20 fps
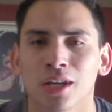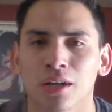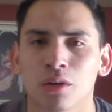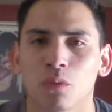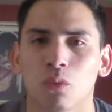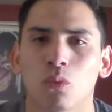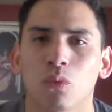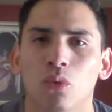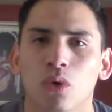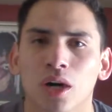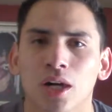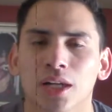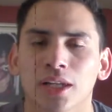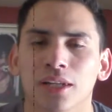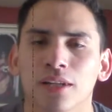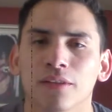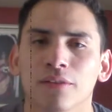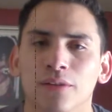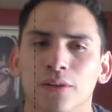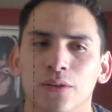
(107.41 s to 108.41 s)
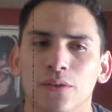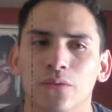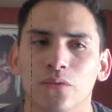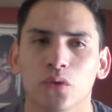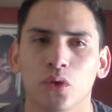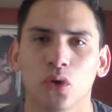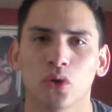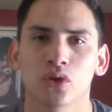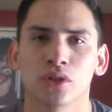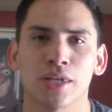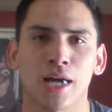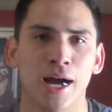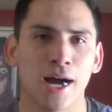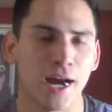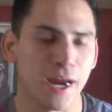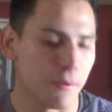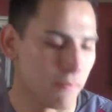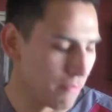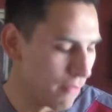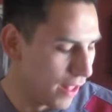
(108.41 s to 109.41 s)
working
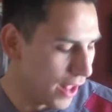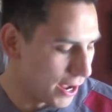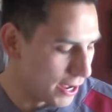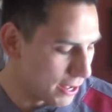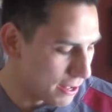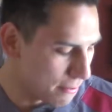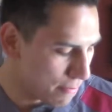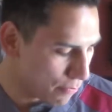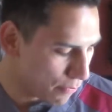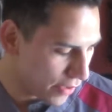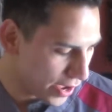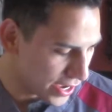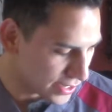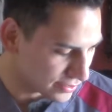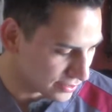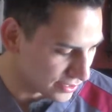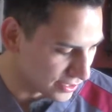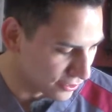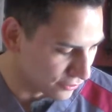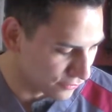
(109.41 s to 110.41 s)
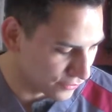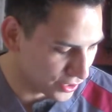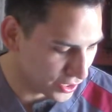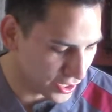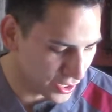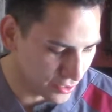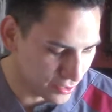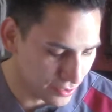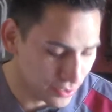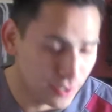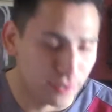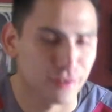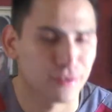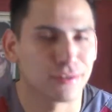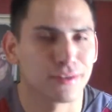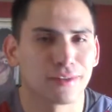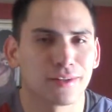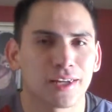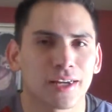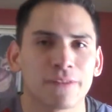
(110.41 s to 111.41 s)
full-time as an LVN, and
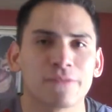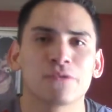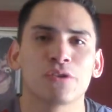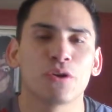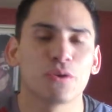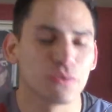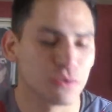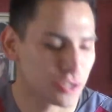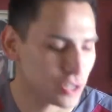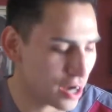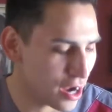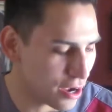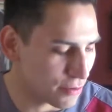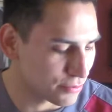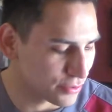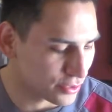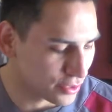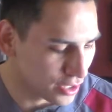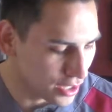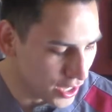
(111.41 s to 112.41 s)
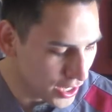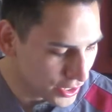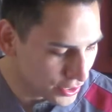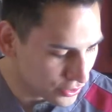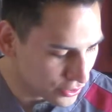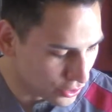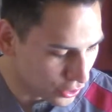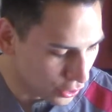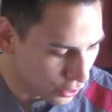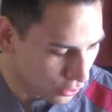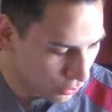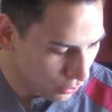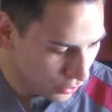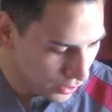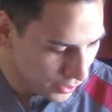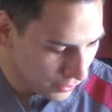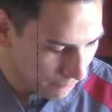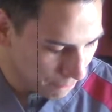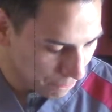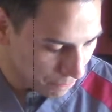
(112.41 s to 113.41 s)
I have 2 jobs. So
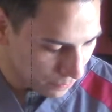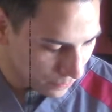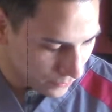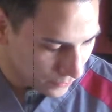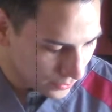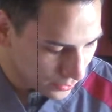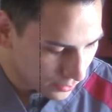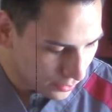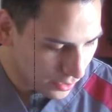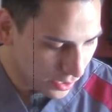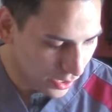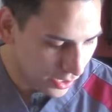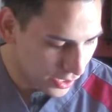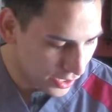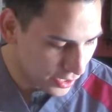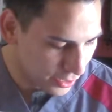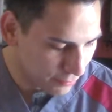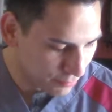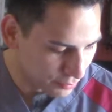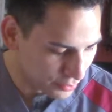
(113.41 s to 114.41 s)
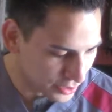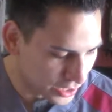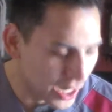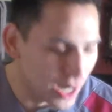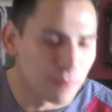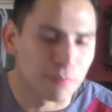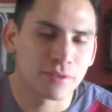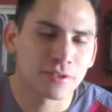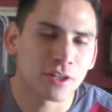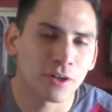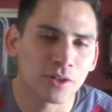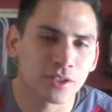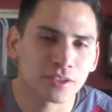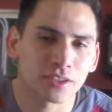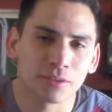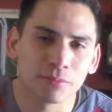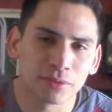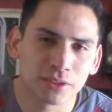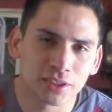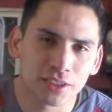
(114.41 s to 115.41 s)
time is always
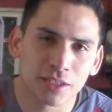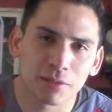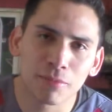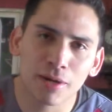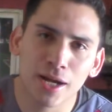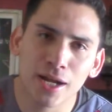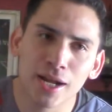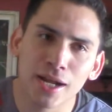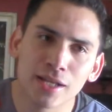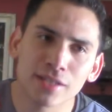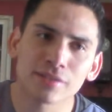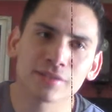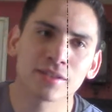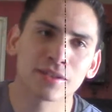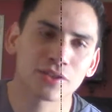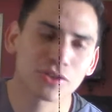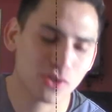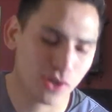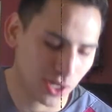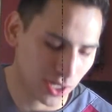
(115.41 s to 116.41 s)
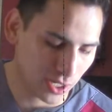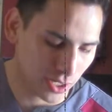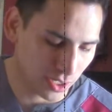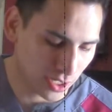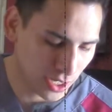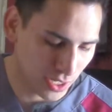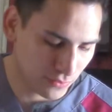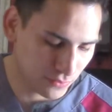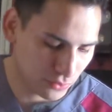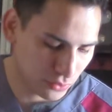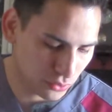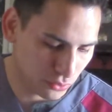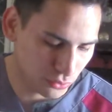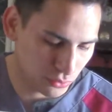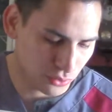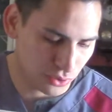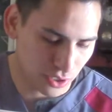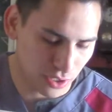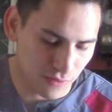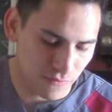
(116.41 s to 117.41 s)
limited on my hands, so I kind of have to do
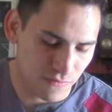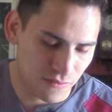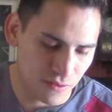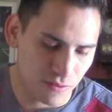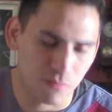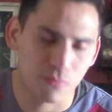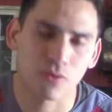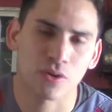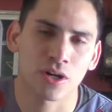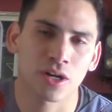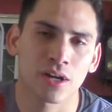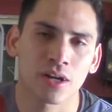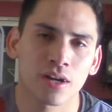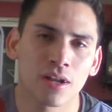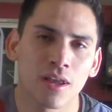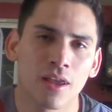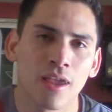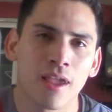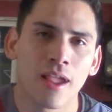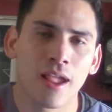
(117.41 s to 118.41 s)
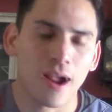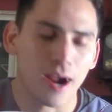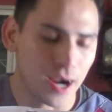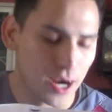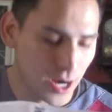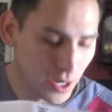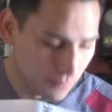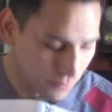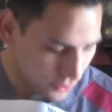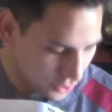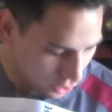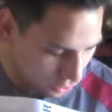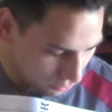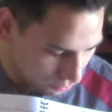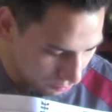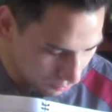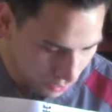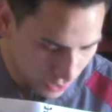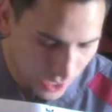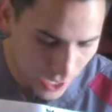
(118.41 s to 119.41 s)
stuff in the morning.
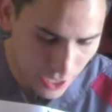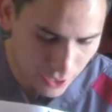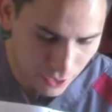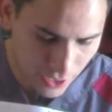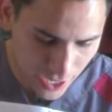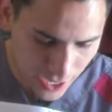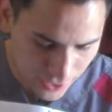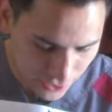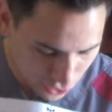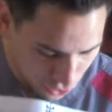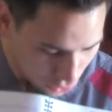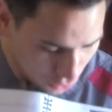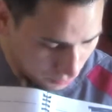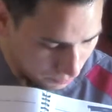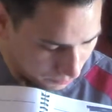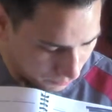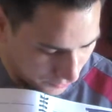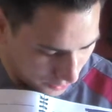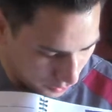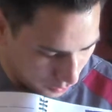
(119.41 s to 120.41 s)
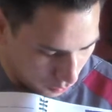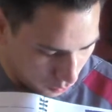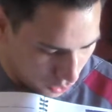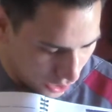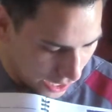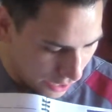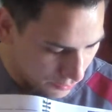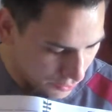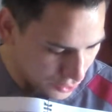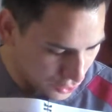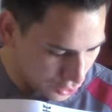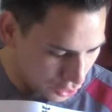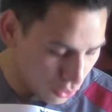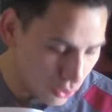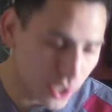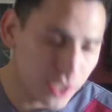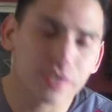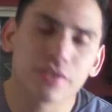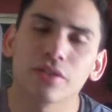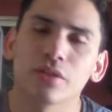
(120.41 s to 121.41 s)
So yeah, you guys, so what I would do
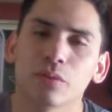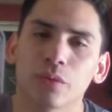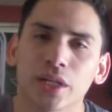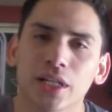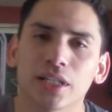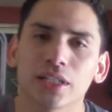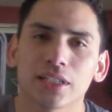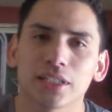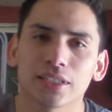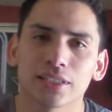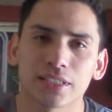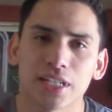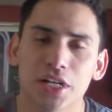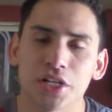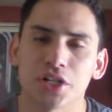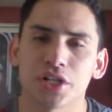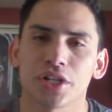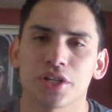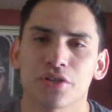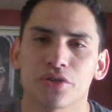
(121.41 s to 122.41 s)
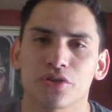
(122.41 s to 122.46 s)
is the weekly discussion is